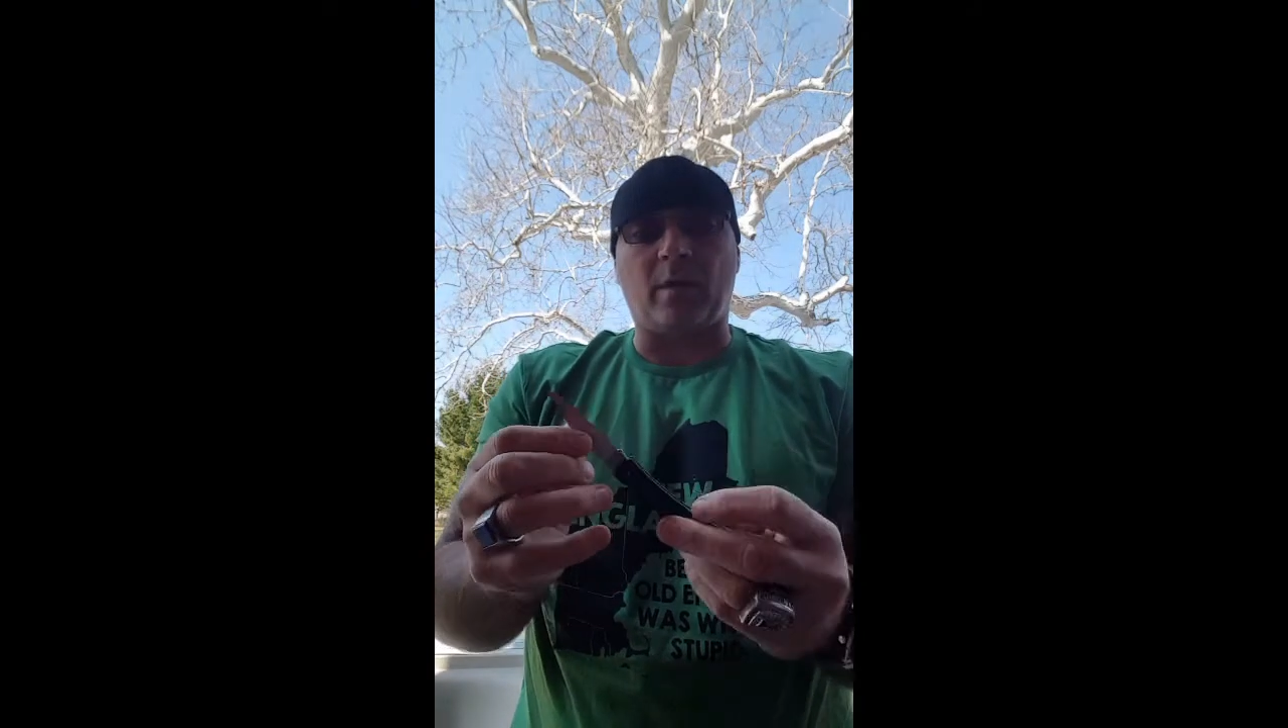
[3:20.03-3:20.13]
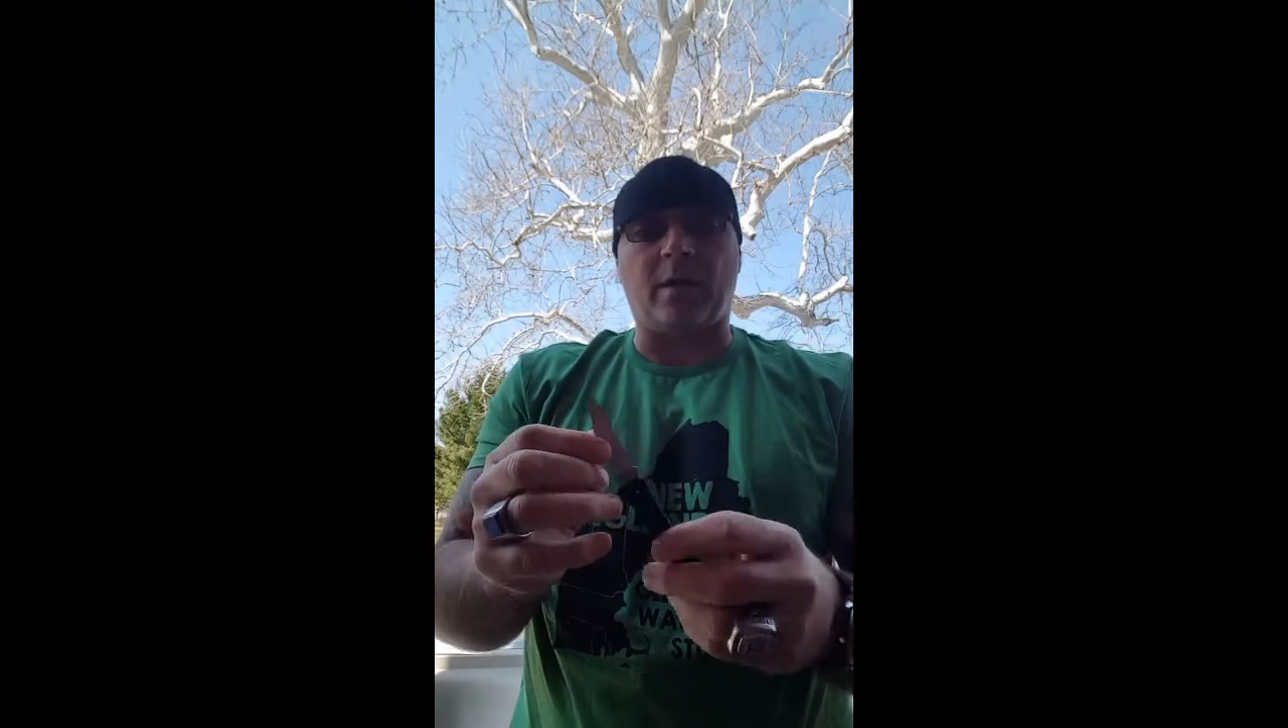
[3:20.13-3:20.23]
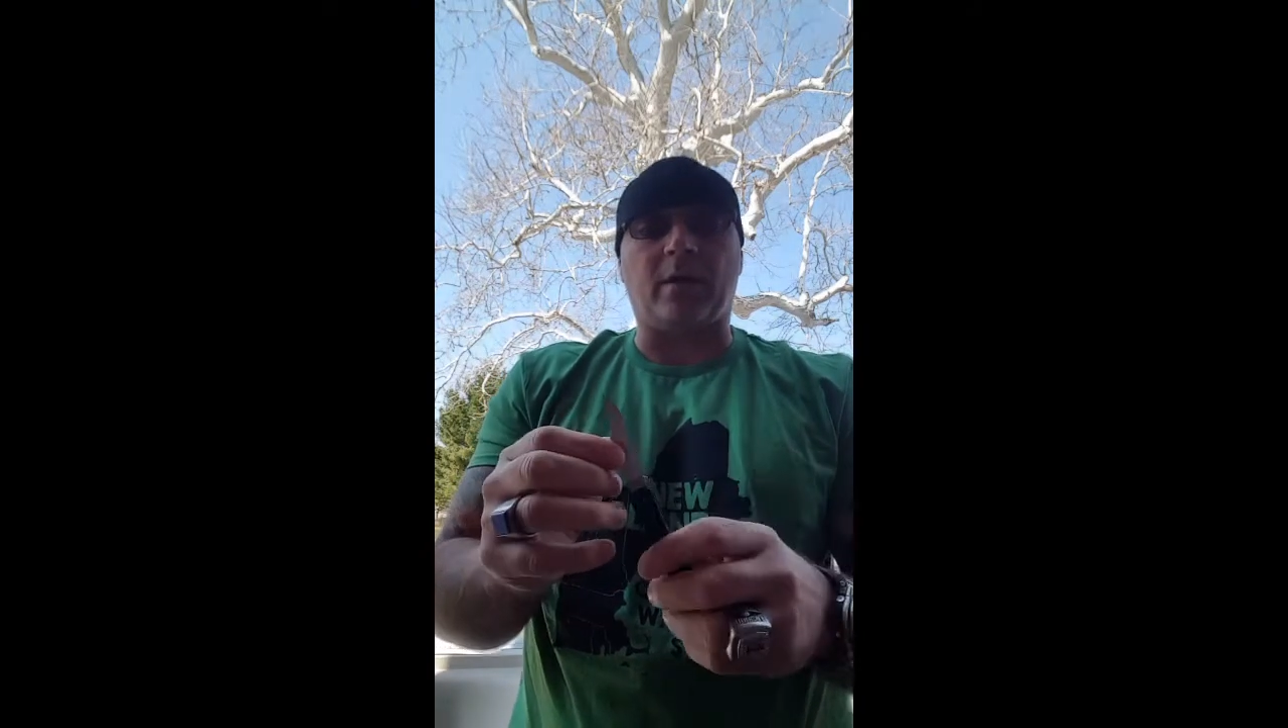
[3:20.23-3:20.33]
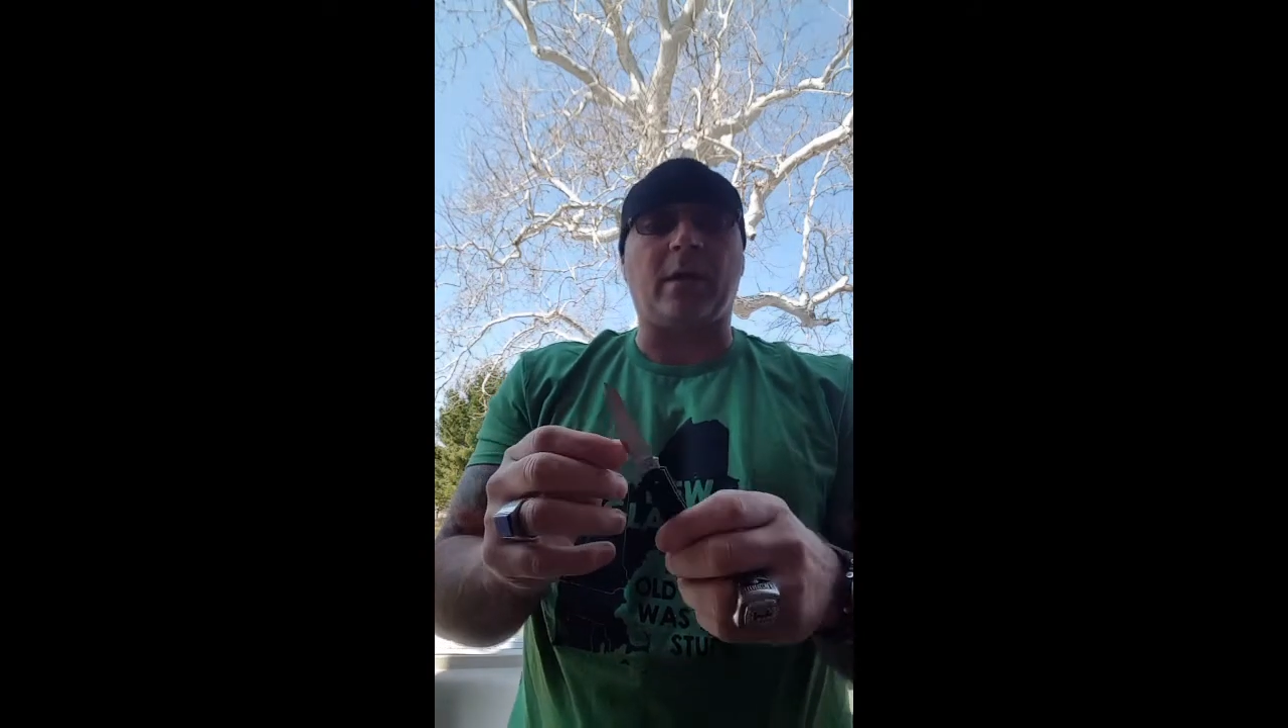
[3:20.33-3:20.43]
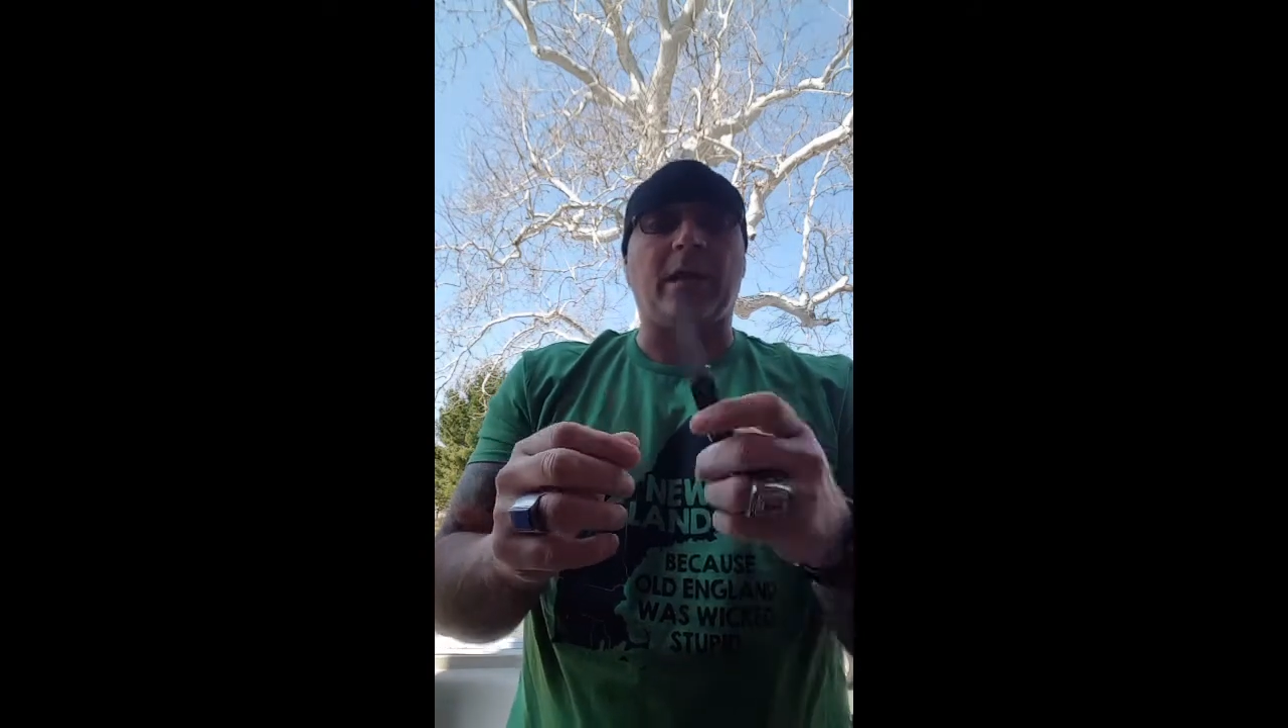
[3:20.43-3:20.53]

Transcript: where